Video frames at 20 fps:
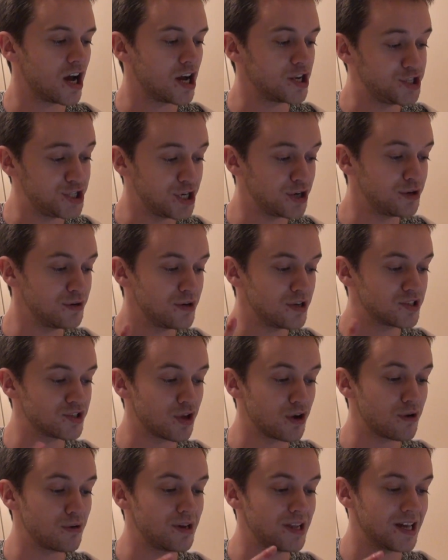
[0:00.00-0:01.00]
a Jew is
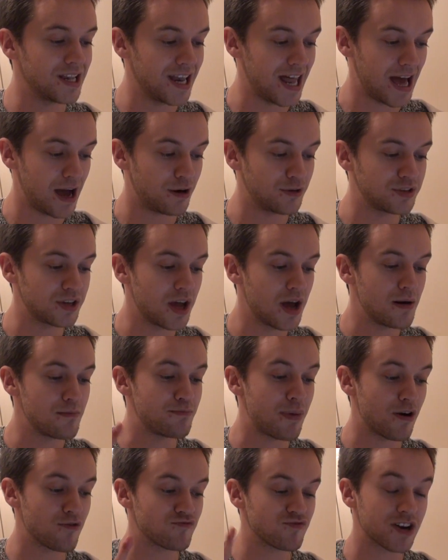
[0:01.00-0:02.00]
not only allowed,
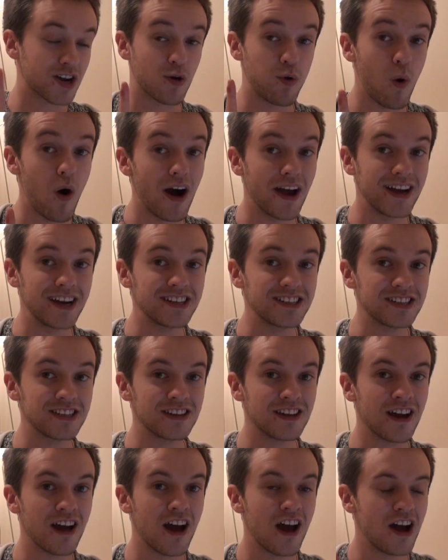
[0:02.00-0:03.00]
but required
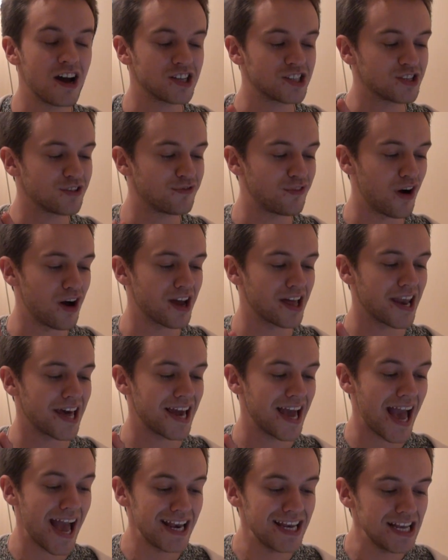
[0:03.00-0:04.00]
to
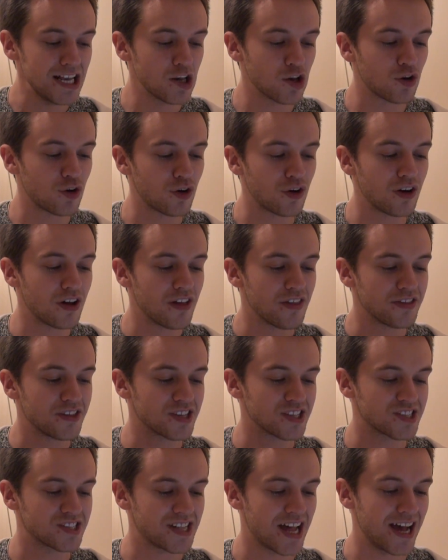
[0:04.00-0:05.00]
violate any law
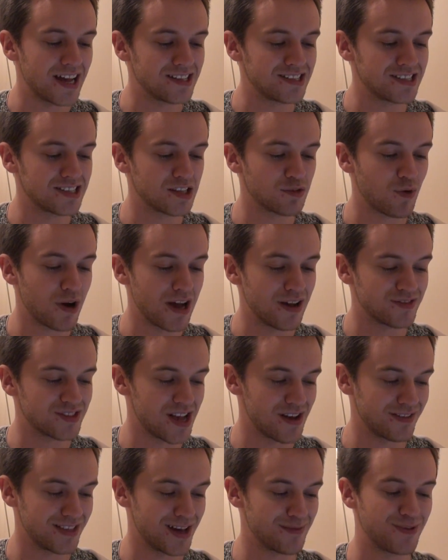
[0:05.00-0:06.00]
that stands in the way of
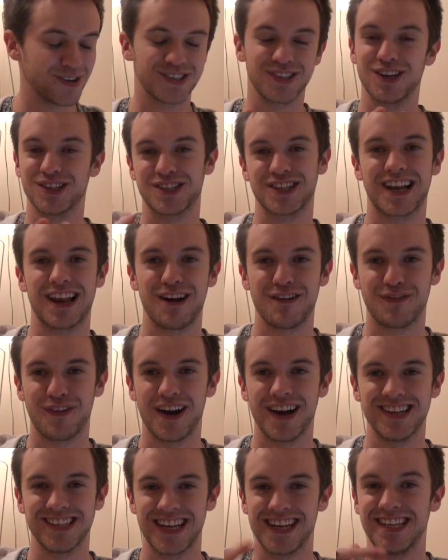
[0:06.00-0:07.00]
saving that person. I should
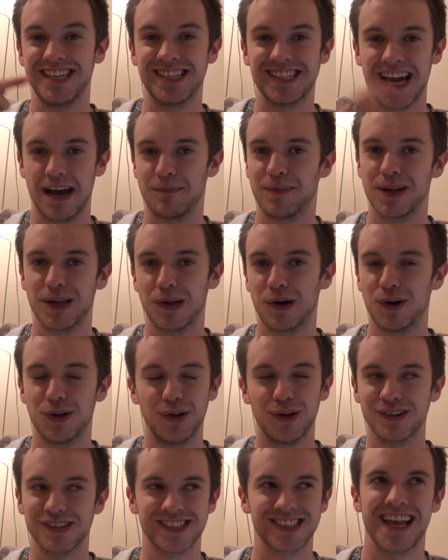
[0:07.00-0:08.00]
clarify, it's any Shabbat law,
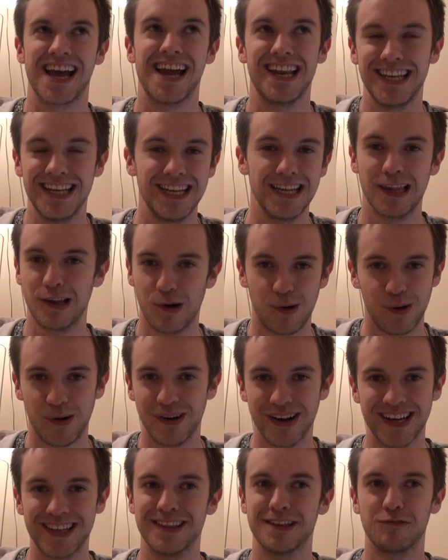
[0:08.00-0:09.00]
not just any law
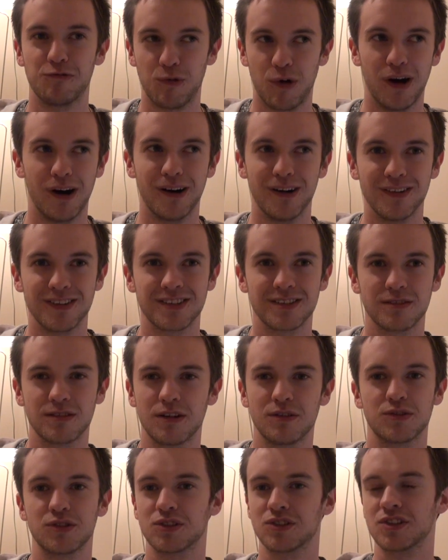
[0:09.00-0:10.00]
in the world. You
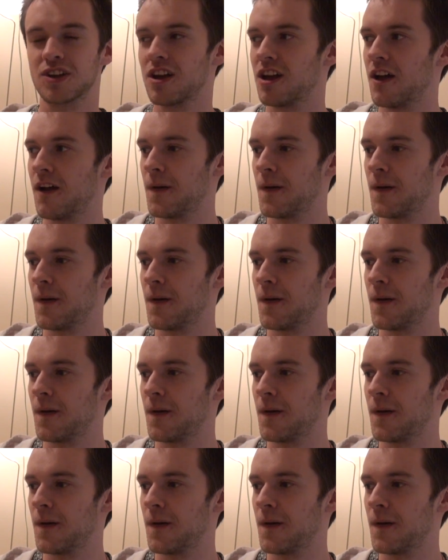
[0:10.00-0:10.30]
know, just,